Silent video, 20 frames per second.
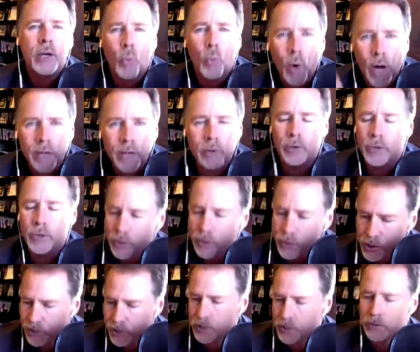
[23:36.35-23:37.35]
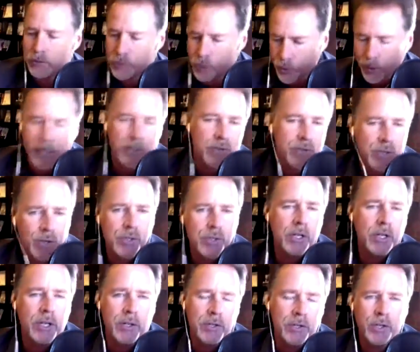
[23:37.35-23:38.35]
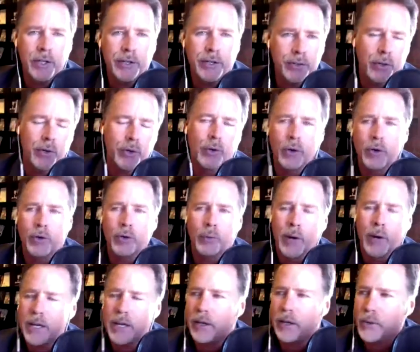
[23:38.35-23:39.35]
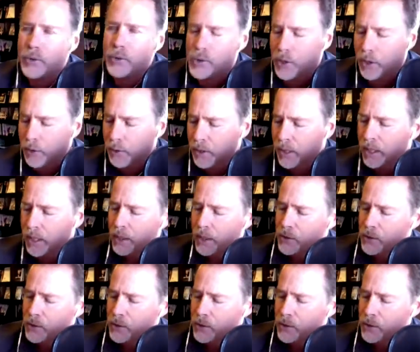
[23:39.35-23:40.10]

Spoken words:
Why don't you just transition this thing to your own radio show?